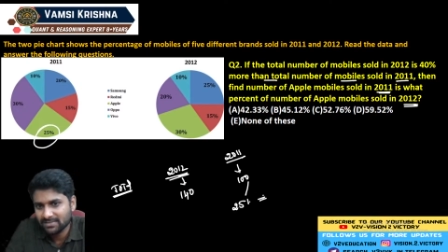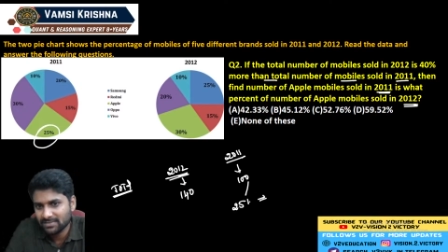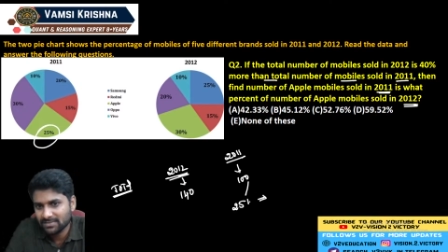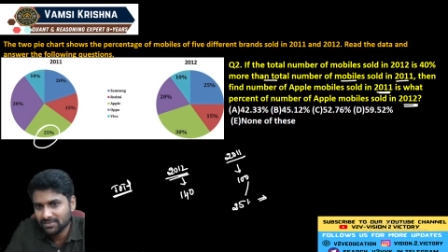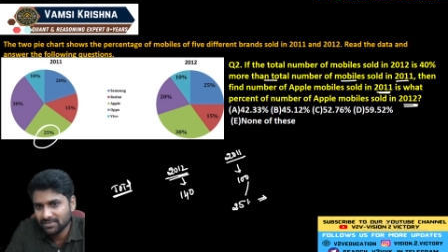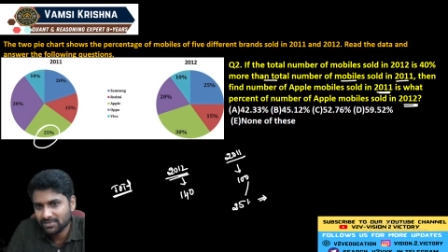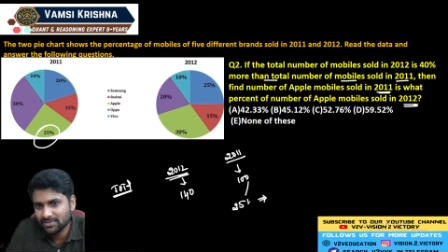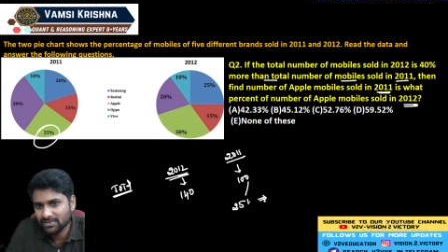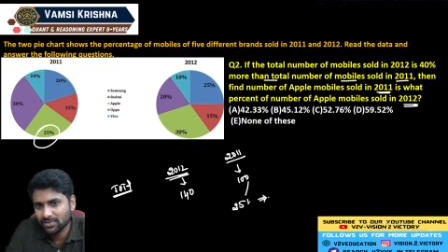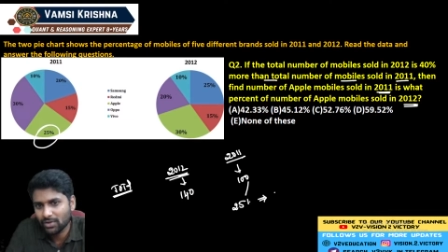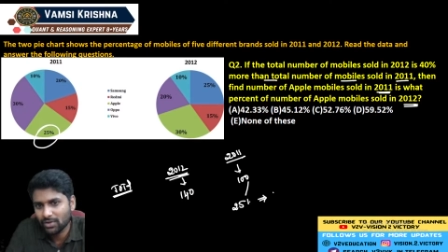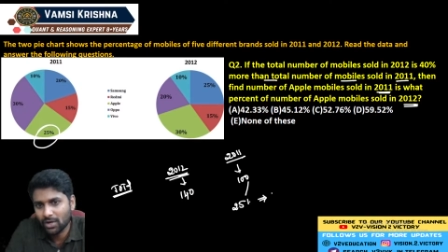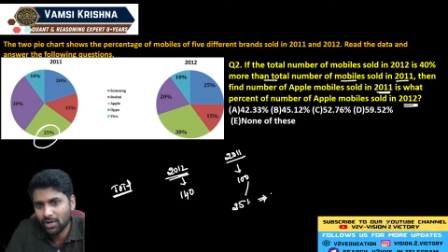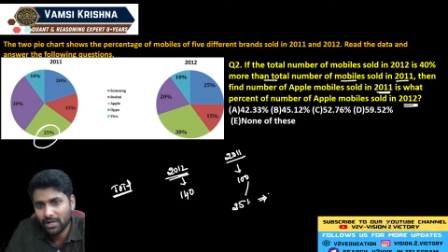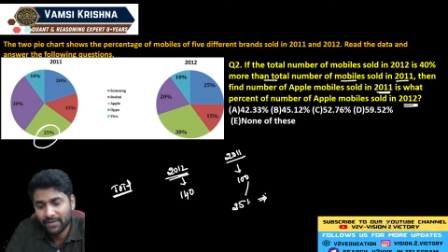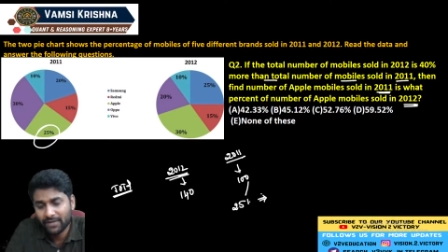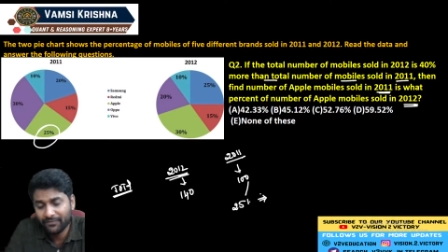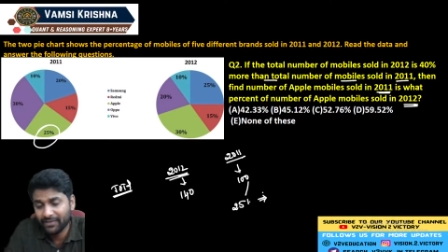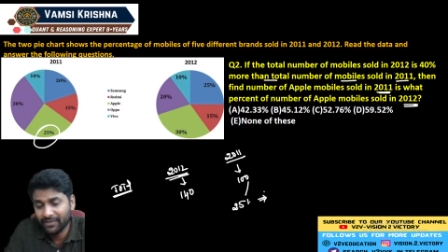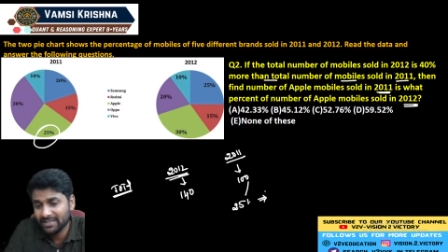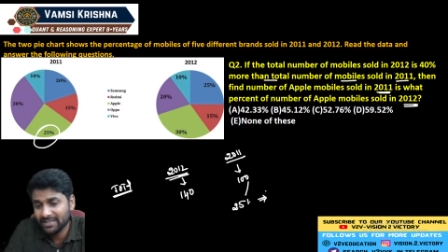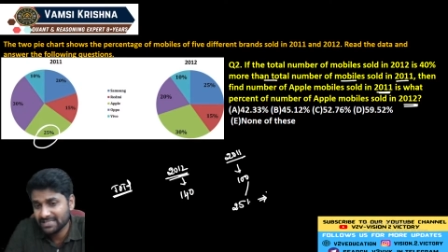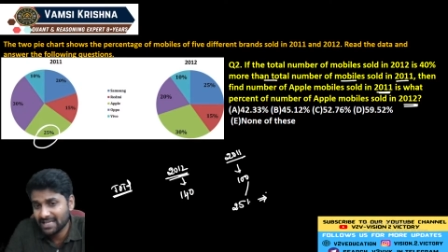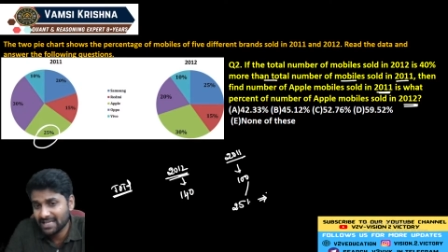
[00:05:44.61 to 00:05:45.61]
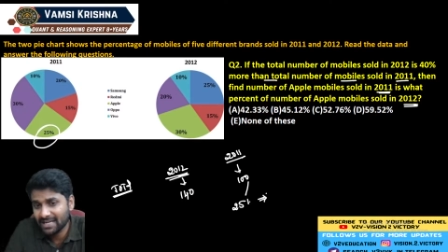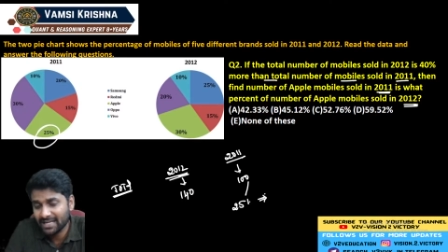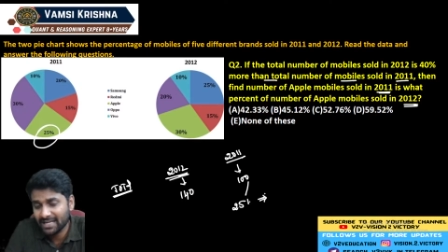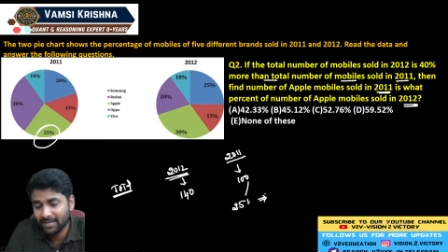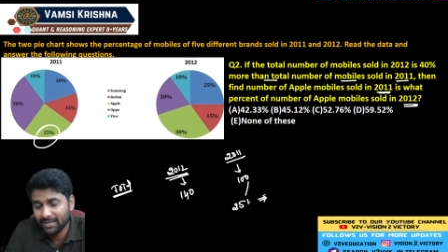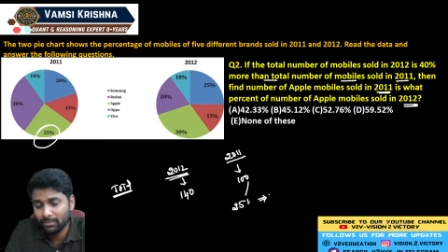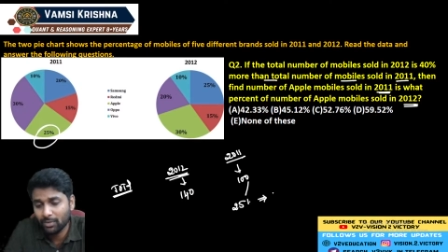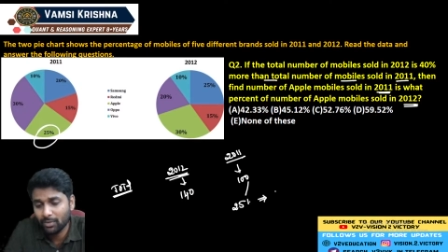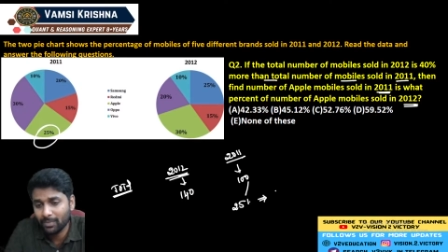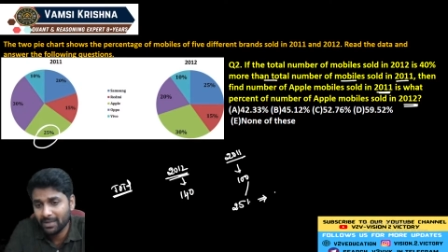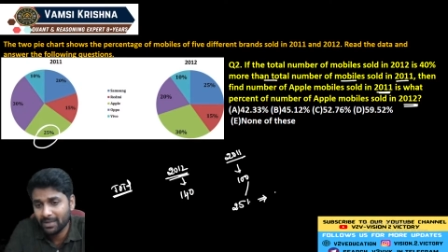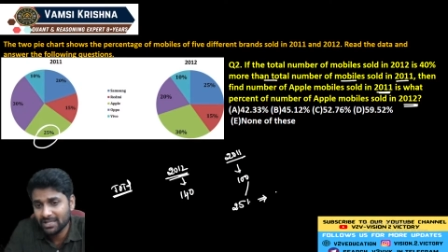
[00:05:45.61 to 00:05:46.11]
So if it is 100
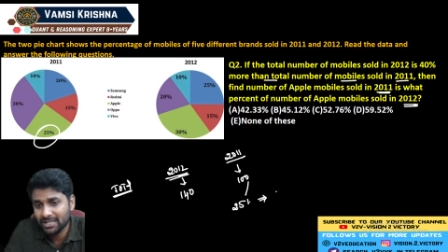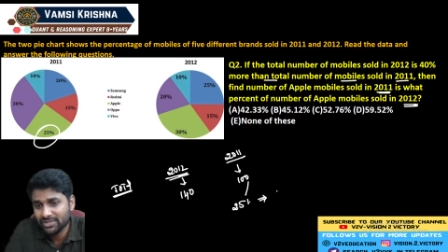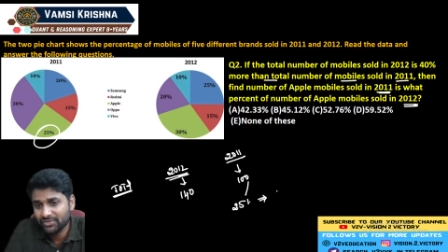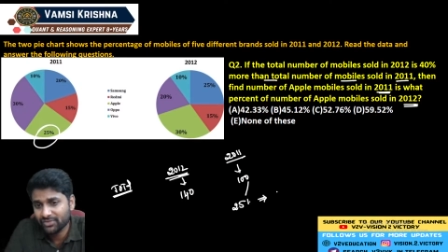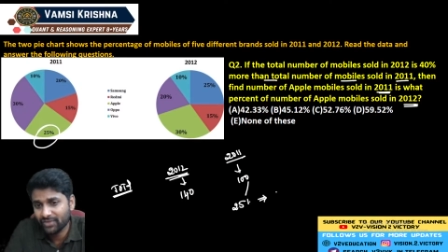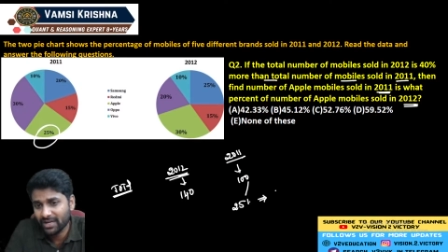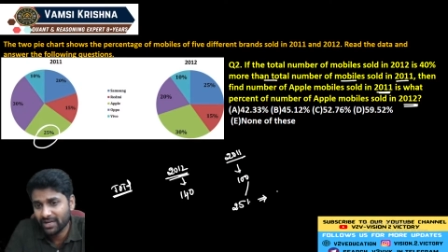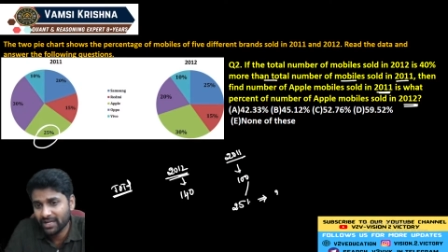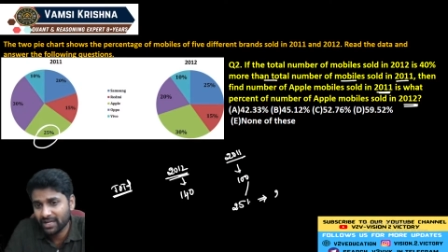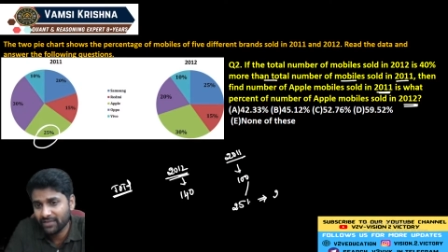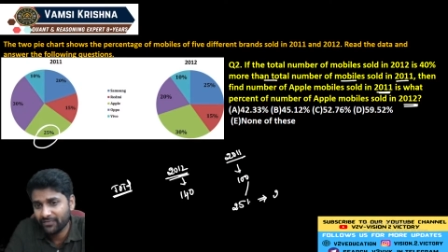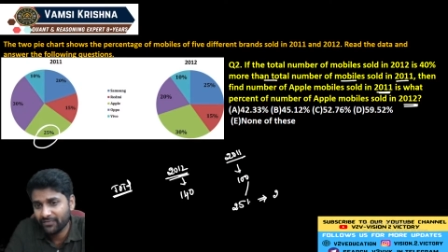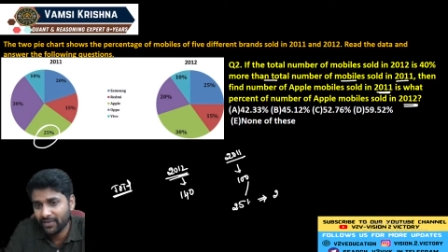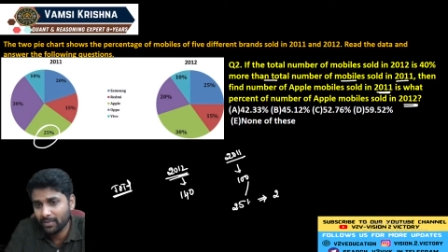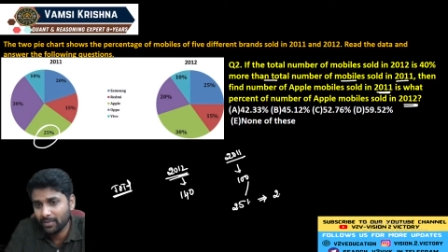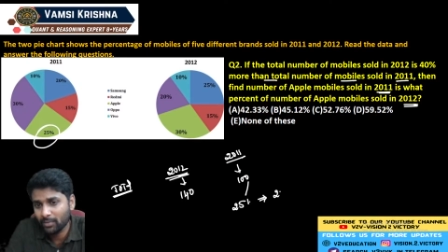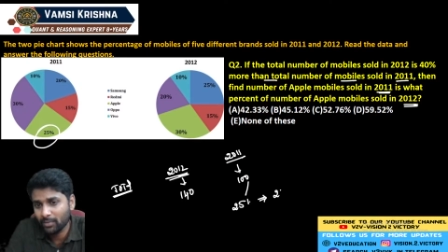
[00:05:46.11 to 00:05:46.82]
mobiles, 25